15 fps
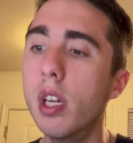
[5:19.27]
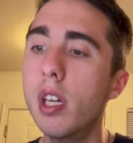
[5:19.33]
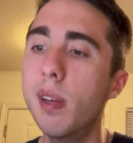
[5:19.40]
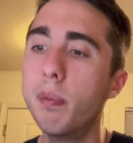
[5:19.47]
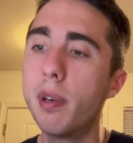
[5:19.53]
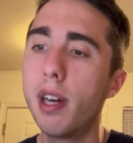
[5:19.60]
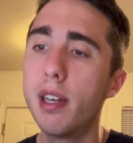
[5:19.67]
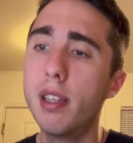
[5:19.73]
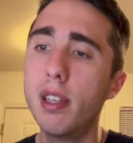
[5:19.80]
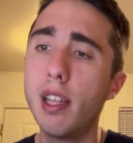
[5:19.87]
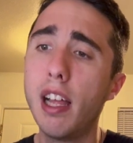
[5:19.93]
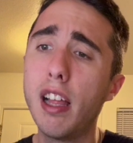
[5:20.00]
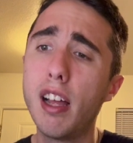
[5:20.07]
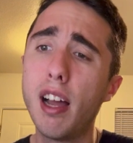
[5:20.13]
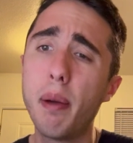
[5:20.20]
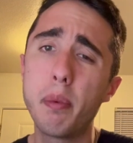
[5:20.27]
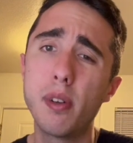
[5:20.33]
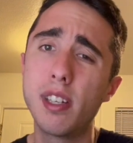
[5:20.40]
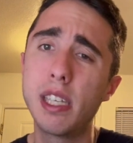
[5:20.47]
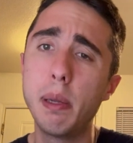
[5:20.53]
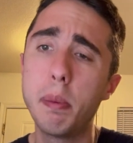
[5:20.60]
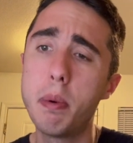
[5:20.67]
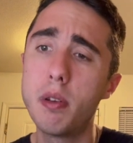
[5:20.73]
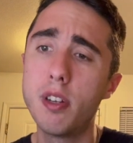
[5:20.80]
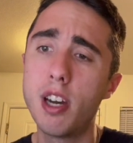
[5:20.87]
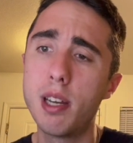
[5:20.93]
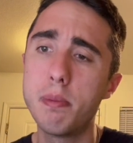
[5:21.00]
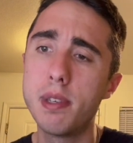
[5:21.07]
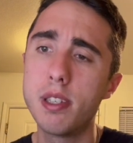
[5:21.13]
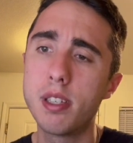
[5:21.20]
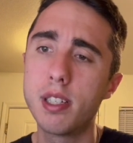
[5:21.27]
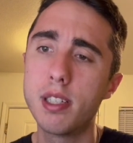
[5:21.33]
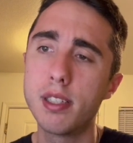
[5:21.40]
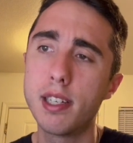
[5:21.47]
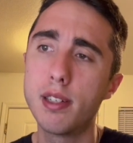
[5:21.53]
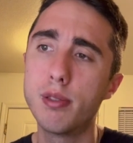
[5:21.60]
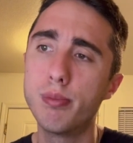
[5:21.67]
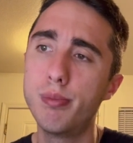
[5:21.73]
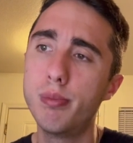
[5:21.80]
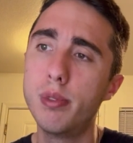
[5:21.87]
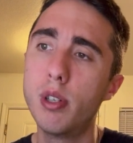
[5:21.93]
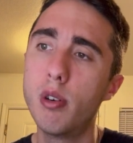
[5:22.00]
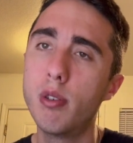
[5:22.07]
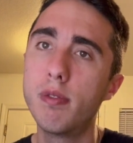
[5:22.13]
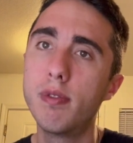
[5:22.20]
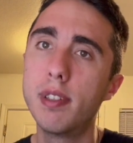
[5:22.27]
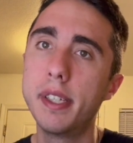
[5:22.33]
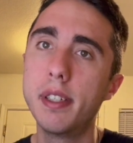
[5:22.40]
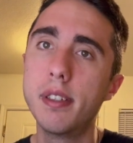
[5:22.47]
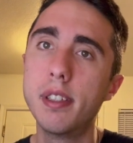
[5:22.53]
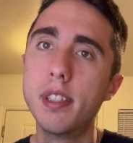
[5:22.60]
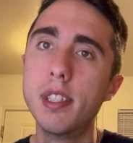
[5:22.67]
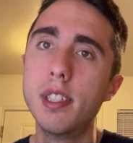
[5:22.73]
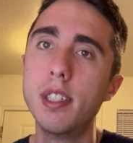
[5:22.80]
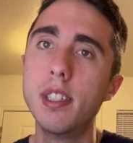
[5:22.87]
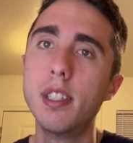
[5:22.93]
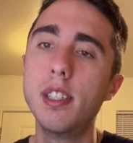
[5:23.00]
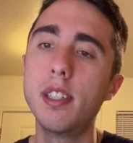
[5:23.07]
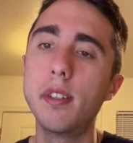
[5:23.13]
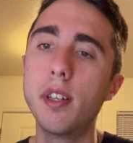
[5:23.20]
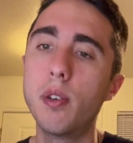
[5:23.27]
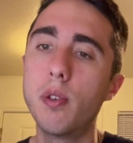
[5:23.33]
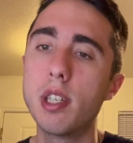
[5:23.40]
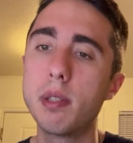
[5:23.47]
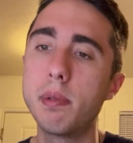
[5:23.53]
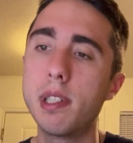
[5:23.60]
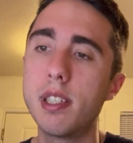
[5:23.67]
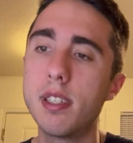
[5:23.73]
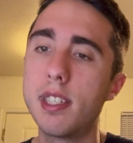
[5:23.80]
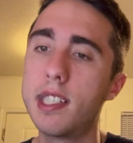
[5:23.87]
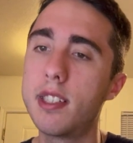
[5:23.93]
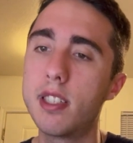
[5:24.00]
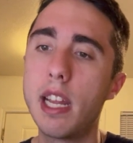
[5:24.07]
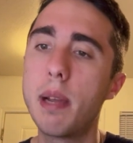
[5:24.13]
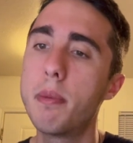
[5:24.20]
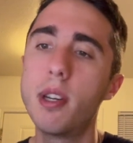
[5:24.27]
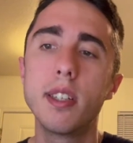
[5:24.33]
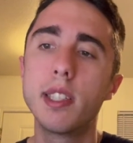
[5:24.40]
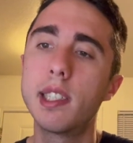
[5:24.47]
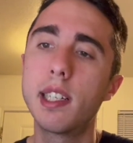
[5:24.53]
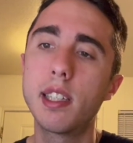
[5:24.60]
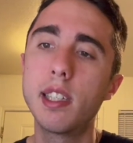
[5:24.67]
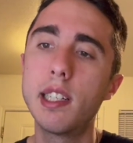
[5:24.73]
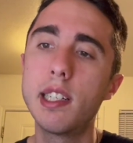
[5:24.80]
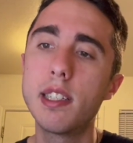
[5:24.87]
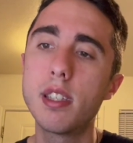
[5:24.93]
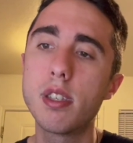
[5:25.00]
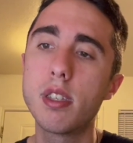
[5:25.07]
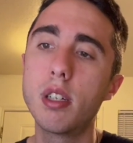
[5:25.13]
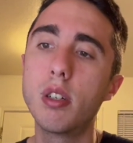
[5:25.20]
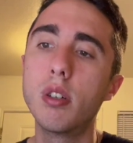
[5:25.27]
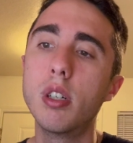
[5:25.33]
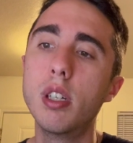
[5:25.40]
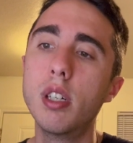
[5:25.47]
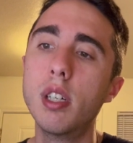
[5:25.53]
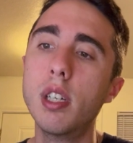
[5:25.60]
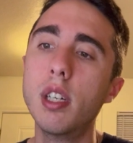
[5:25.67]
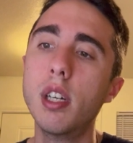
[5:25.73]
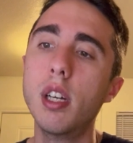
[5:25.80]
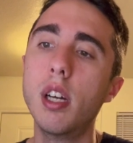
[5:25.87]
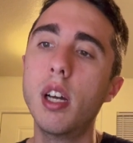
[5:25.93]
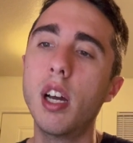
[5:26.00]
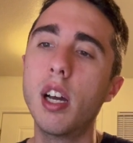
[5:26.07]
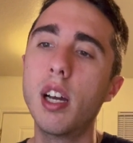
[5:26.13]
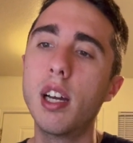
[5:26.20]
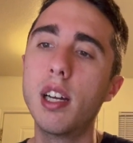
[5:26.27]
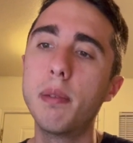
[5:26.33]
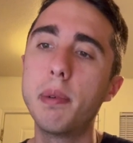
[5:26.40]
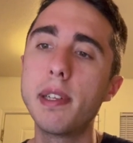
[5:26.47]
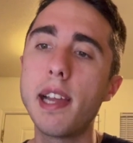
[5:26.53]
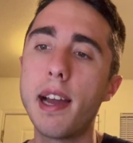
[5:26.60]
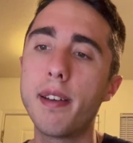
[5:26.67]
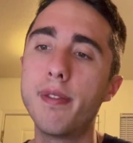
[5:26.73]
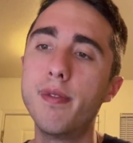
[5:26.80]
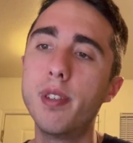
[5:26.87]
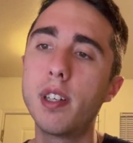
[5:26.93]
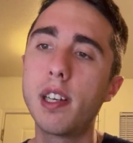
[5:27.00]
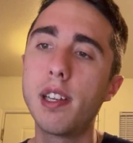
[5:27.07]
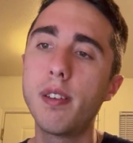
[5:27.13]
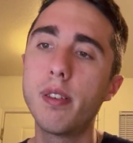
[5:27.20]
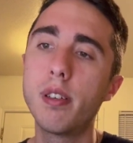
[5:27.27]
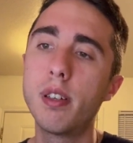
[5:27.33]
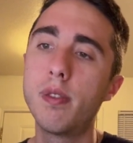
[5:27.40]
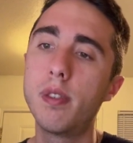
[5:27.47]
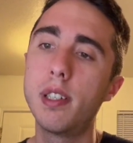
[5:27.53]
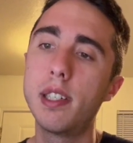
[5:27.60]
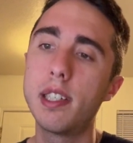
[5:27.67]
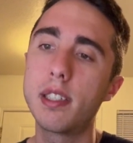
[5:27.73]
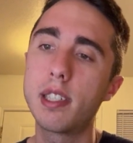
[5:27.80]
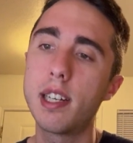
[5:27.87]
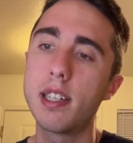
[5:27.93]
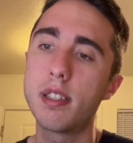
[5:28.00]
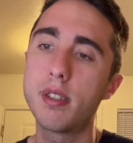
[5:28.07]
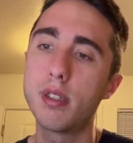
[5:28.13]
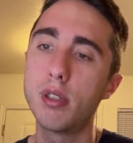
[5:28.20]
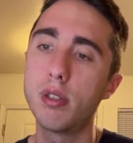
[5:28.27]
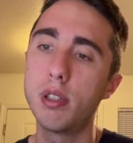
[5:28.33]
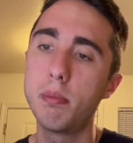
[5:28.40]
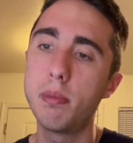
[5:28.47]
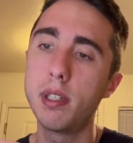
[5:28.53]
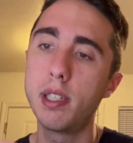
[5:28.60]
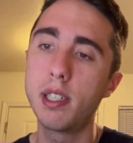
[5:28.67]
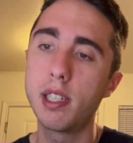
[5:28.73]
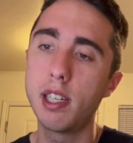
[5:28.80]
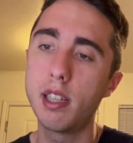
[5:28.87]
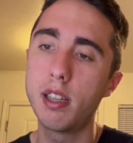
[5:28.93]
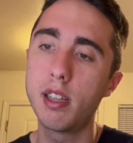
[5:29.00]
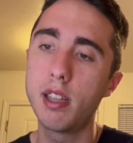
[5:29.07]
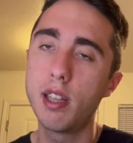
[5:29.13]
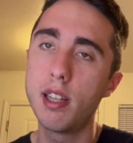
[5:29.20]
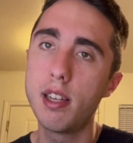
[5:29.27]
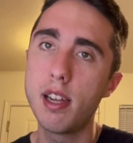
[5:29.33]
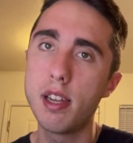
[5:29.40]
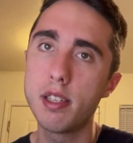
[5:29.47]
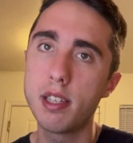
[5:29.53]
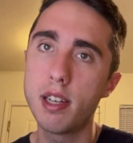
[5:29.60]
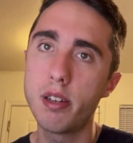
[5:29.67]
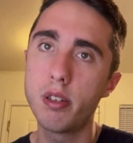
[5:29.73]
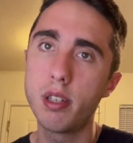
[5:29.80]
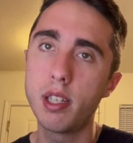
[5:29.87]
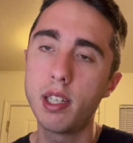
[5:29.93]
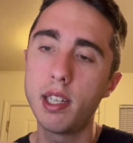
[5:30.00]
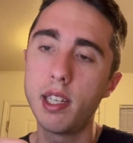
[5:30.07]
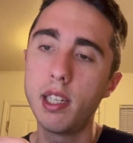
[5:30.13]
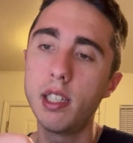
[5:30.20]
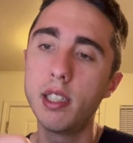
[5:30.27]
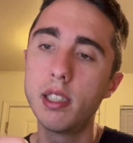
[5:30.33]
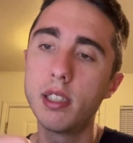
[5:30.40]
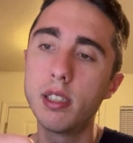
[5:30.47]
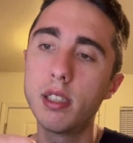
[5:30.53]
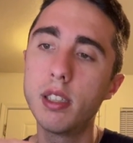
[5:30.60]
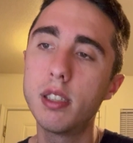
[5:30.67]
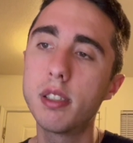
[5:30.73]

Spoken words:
But I want to keep him anonymous because I don't know if he, wants me to say his name or anything like that. So, but yeah, very, very nice guy. So let me get these out here.